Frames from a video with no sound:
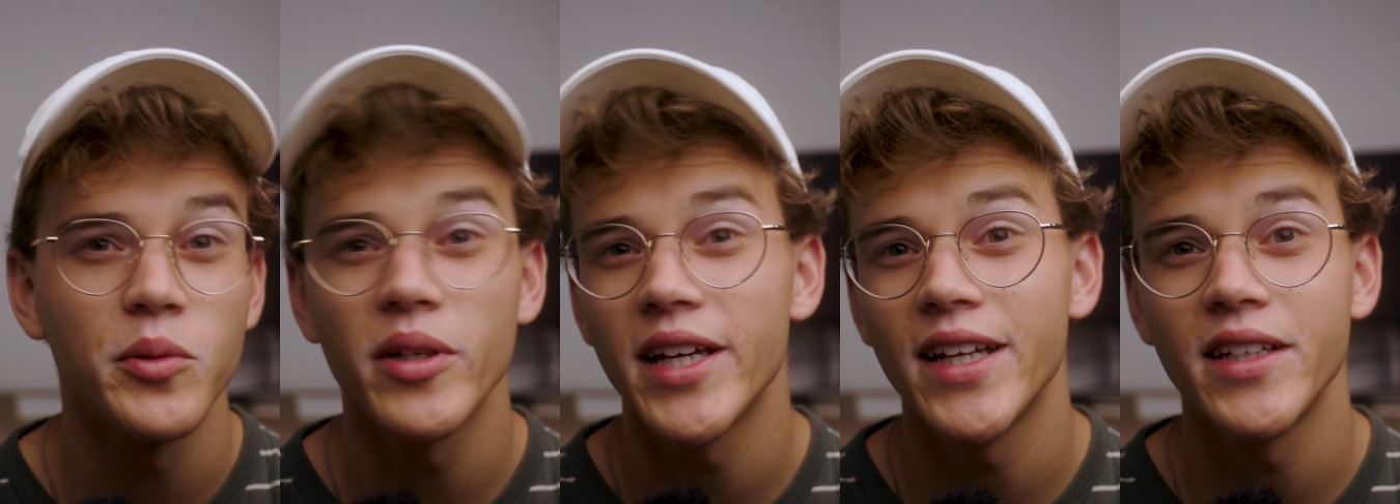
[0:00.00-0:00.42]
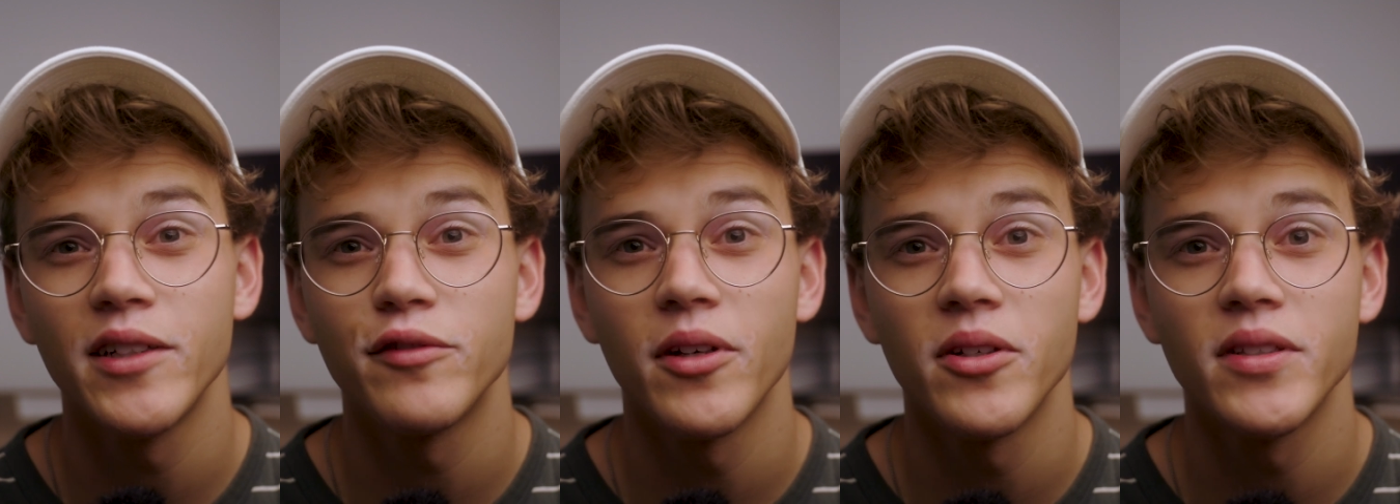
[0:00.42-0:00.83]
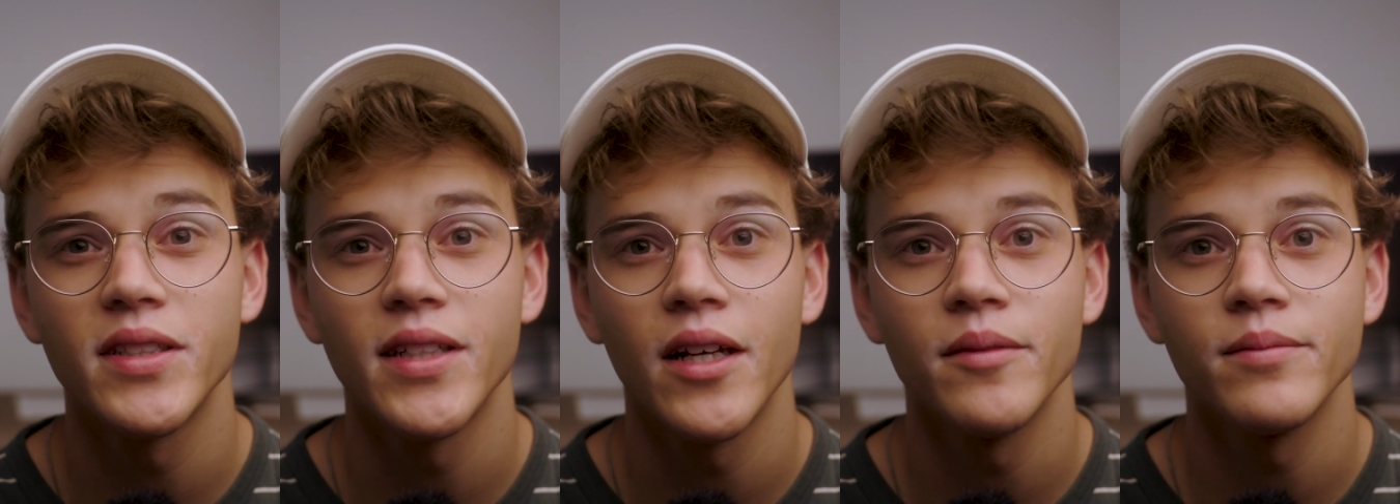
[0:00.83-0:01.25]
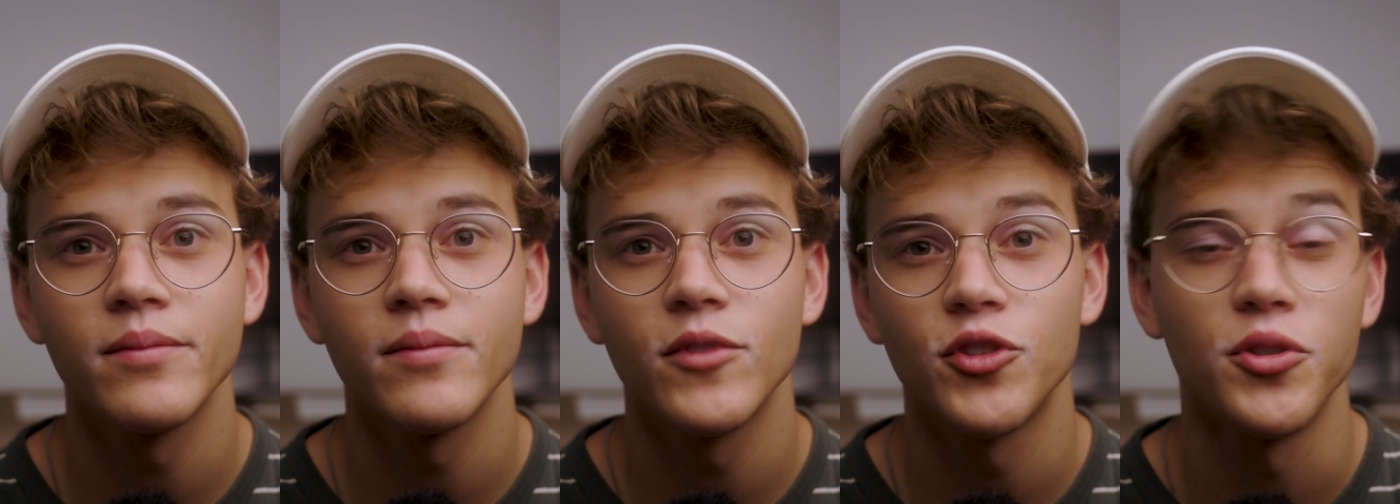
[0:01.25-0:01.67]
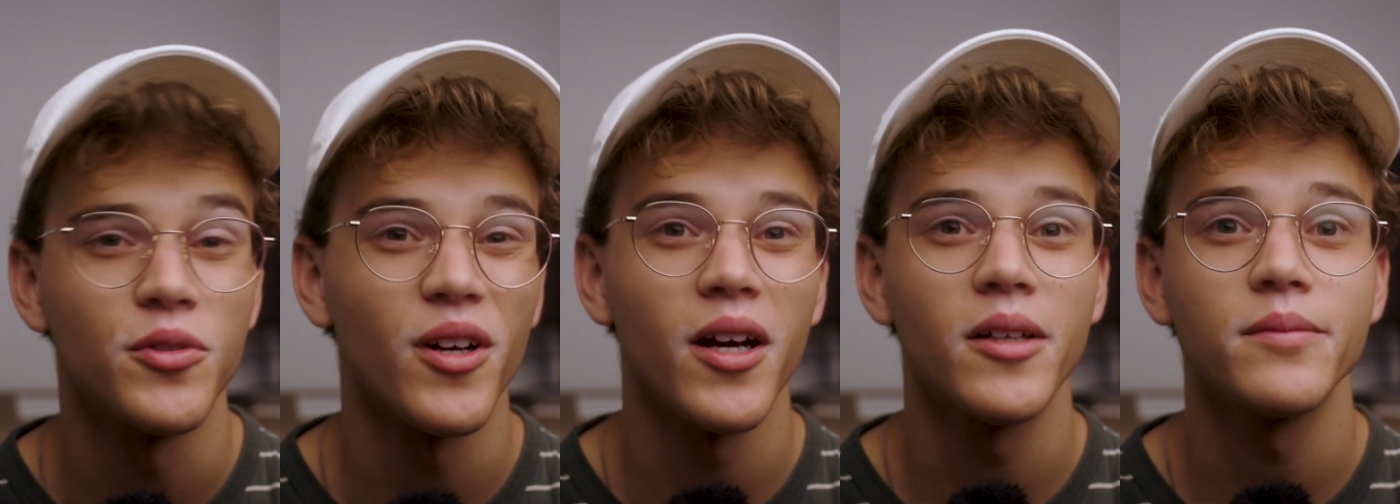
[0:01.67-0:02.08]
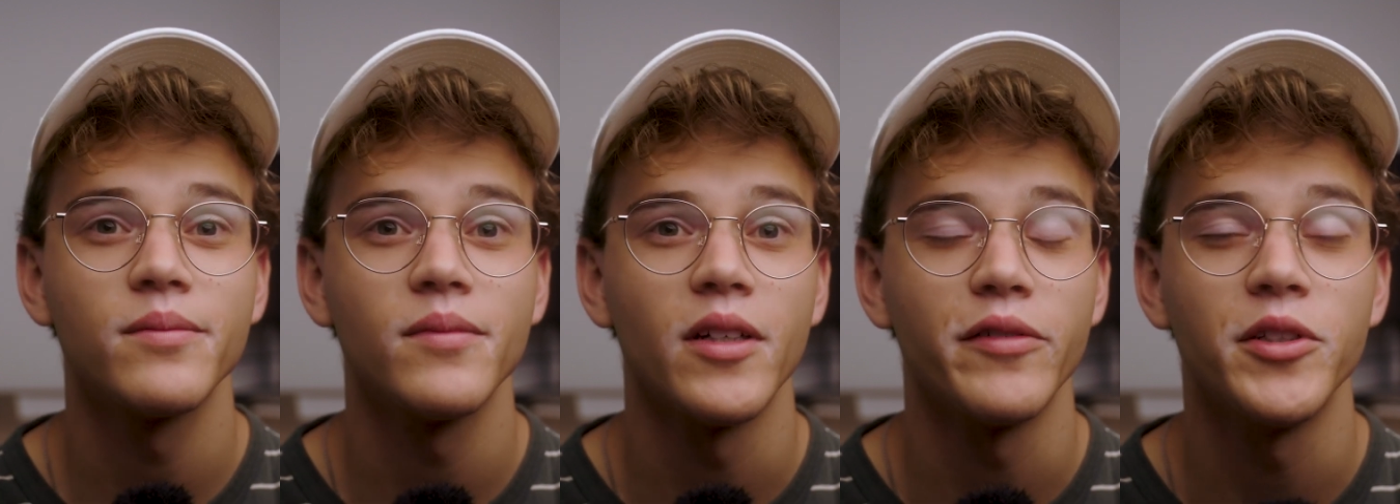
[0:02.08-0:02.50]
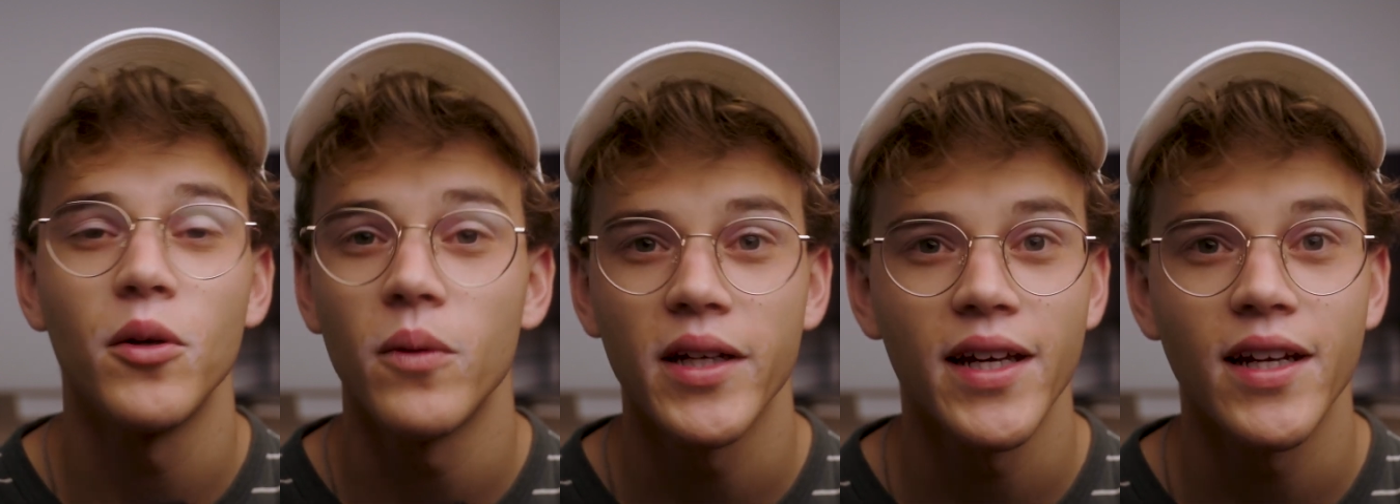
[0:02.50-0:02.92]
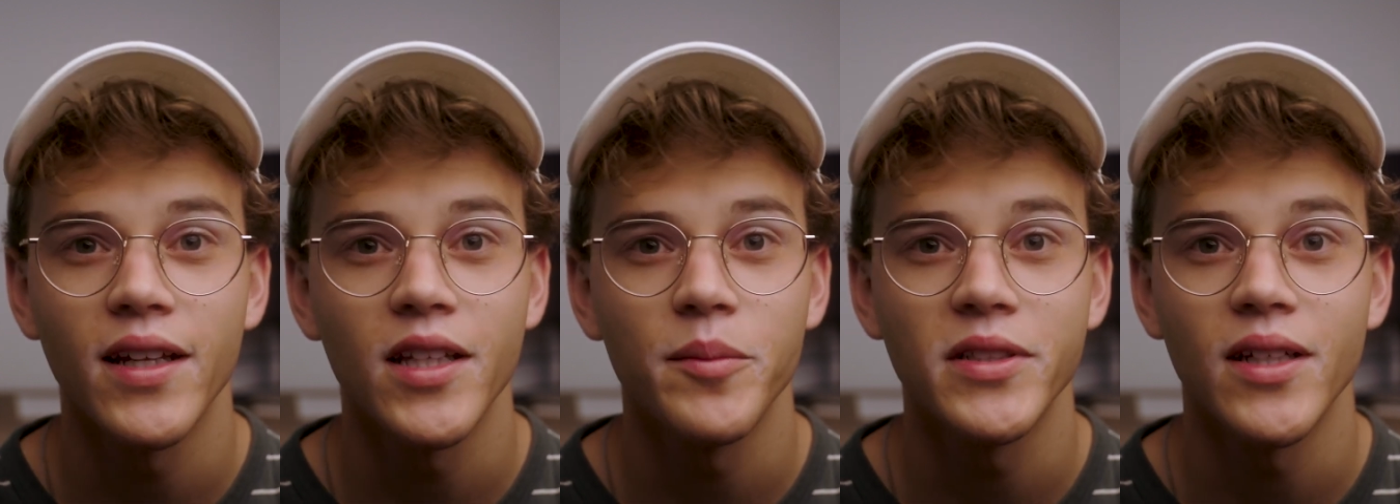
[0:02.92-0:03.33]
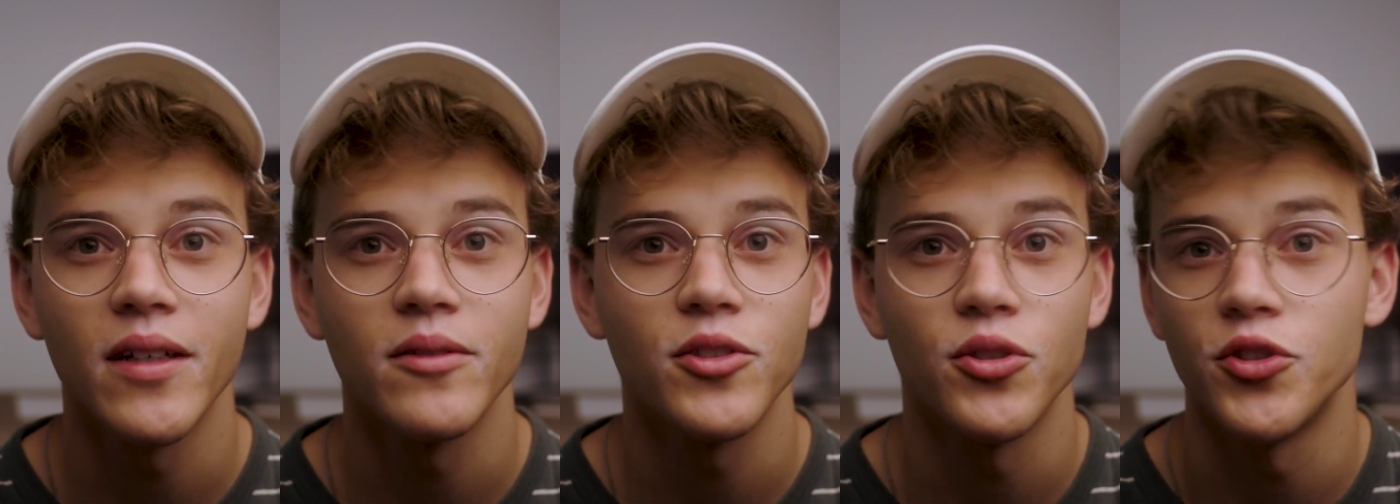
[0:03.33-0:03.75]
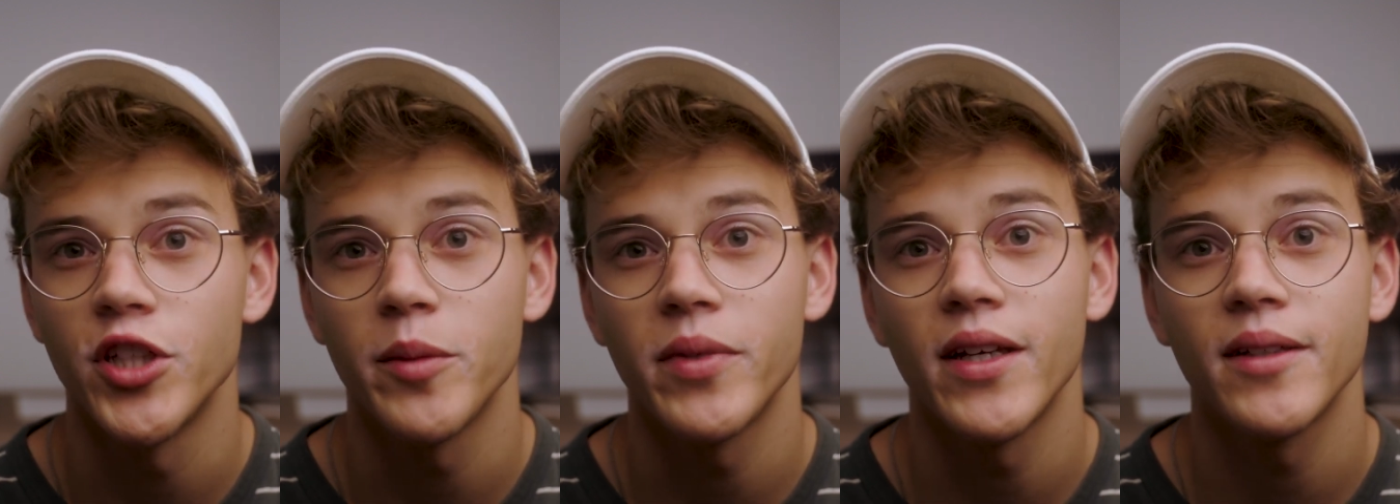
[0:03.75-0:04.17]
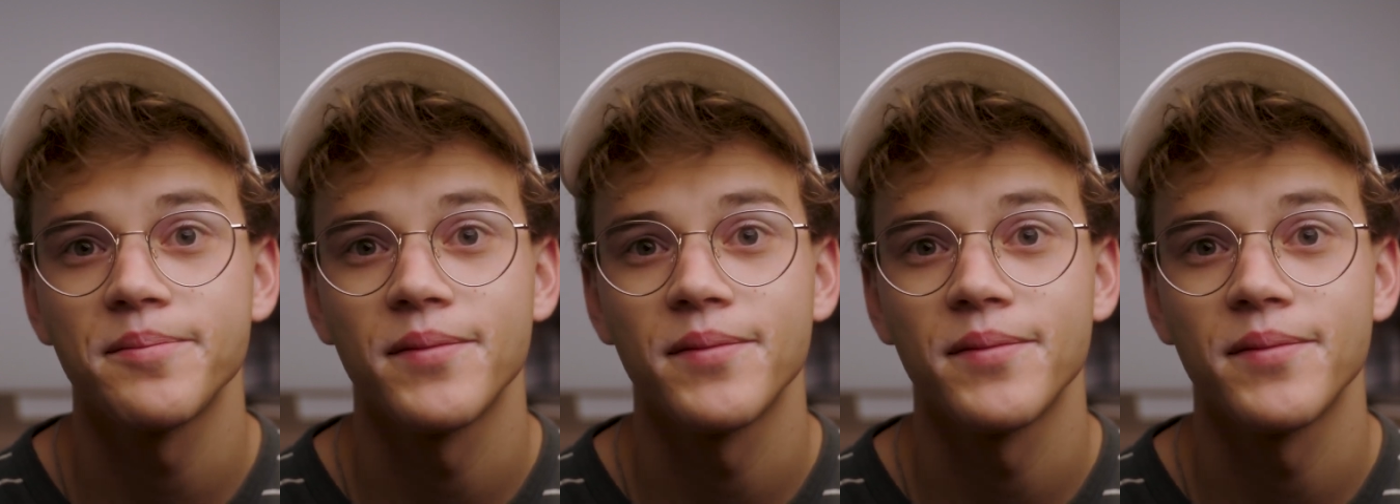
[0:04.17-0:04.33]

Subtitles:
you want to edit your photos a ton, shoot RAW. If you don't want to edit them a ton, shoot JPEG.